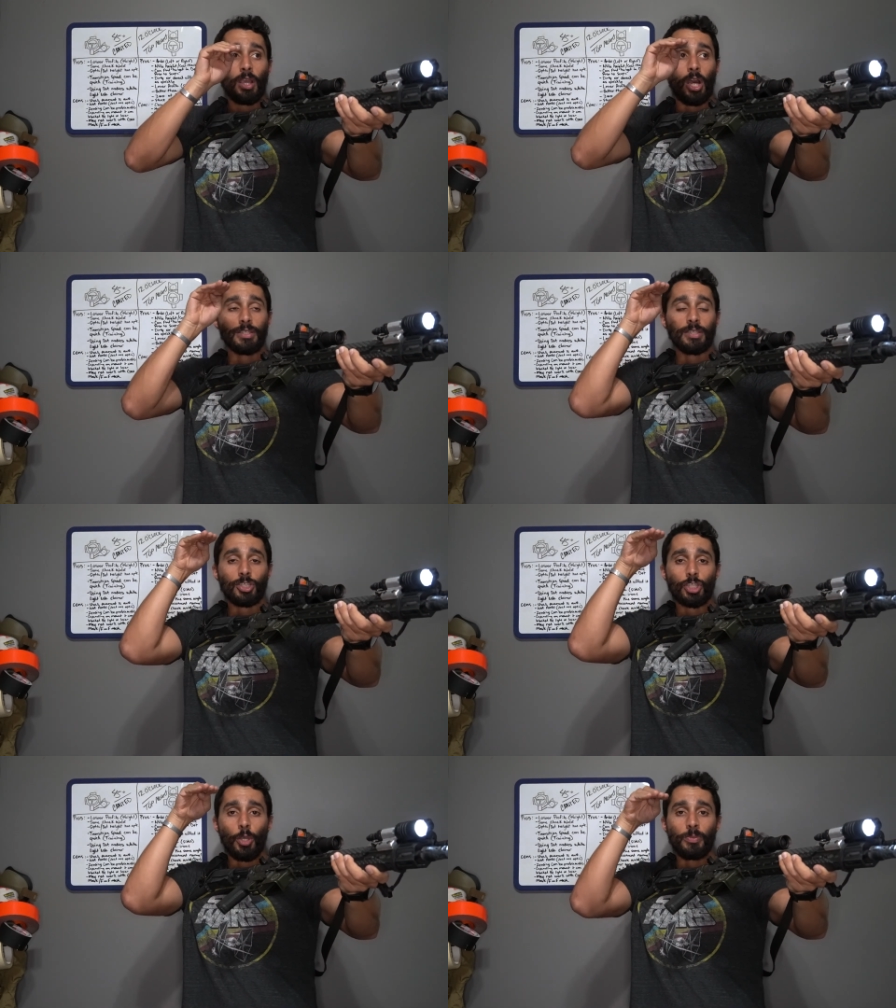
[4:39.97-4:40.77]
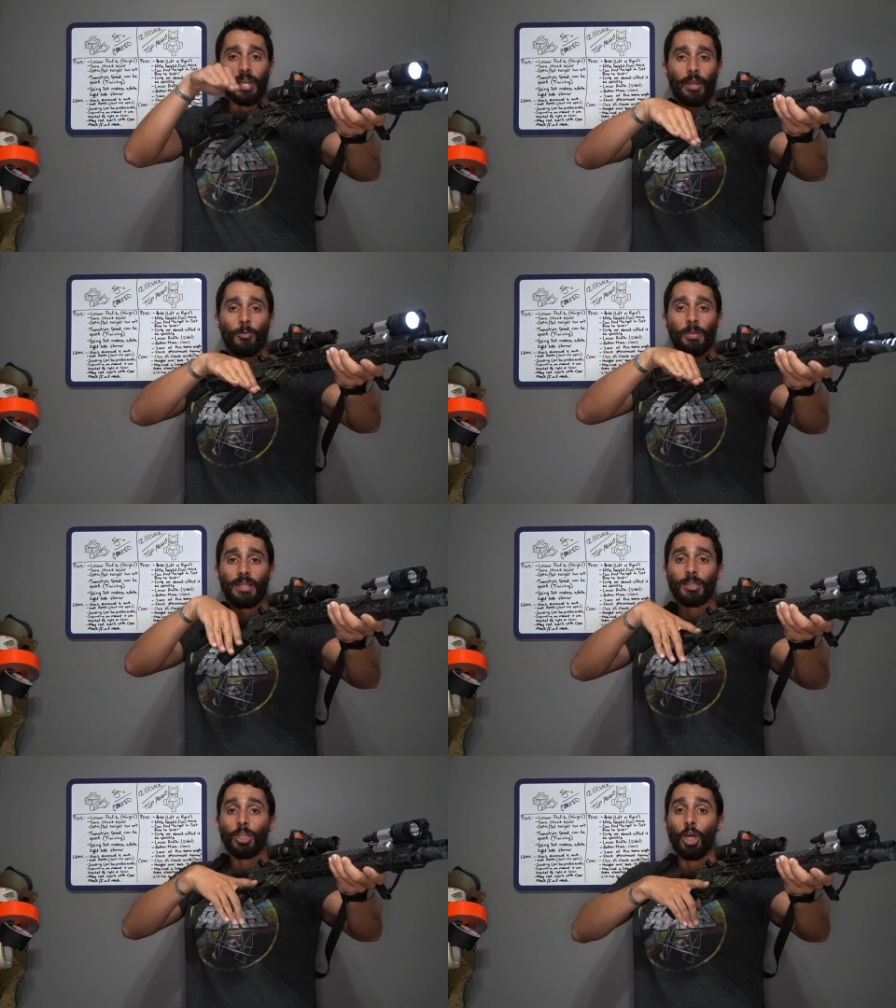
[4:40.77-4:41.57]
causing scope shadow to
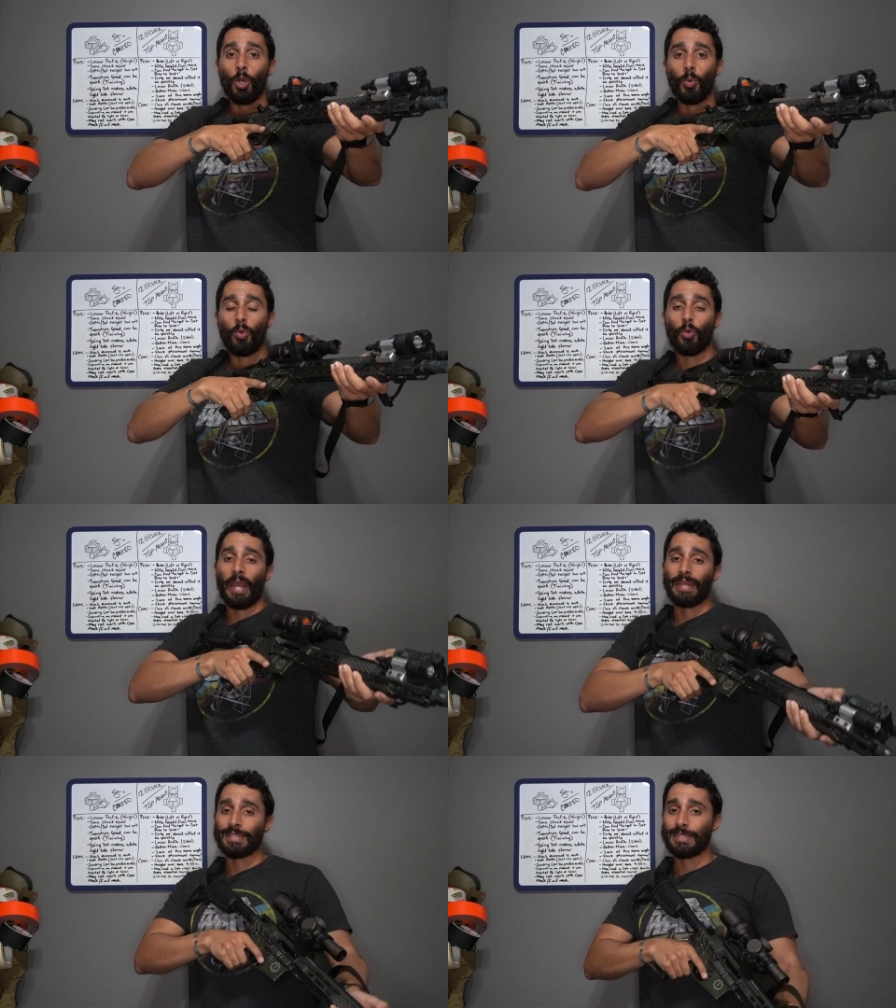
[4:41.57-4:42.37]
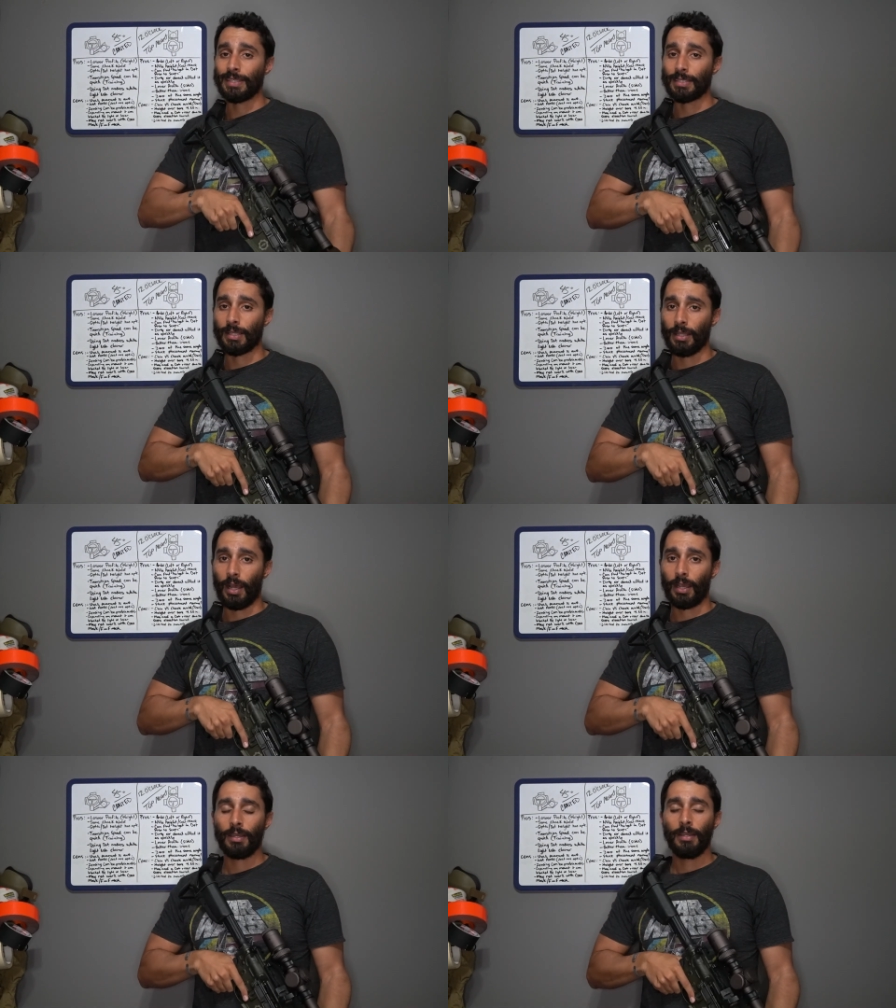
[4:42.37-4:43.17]
be low or at 6
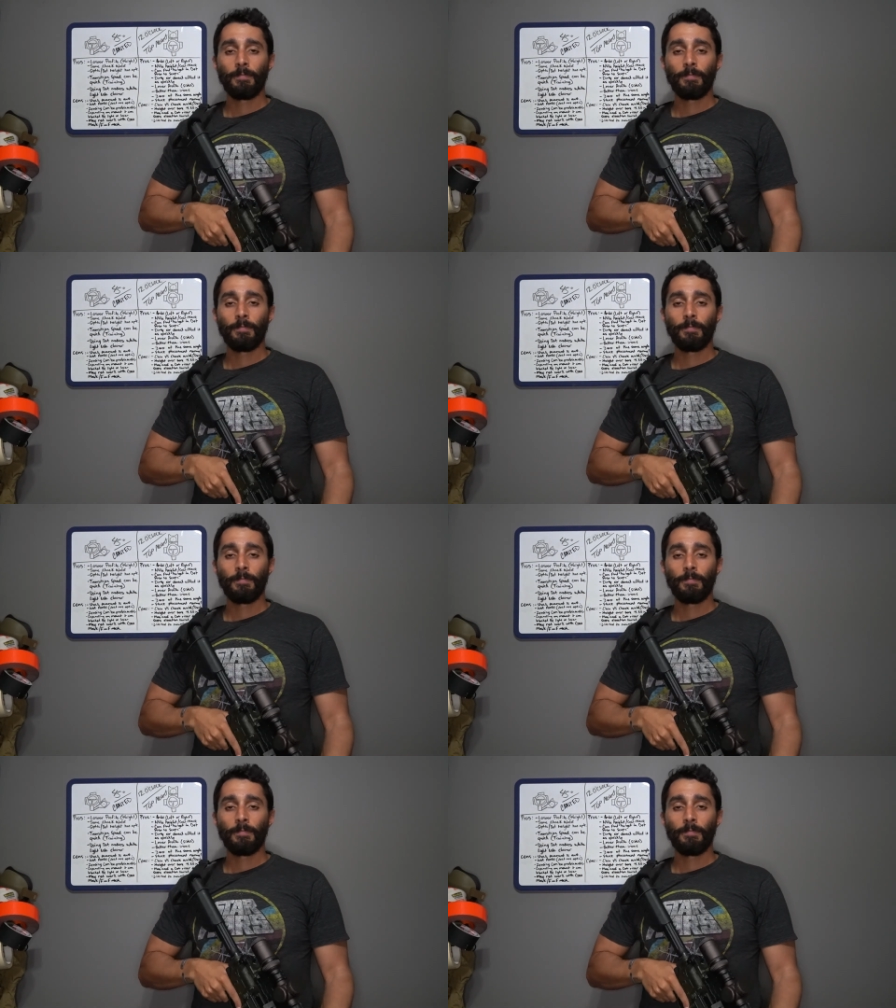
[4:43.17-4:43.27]
o'clock.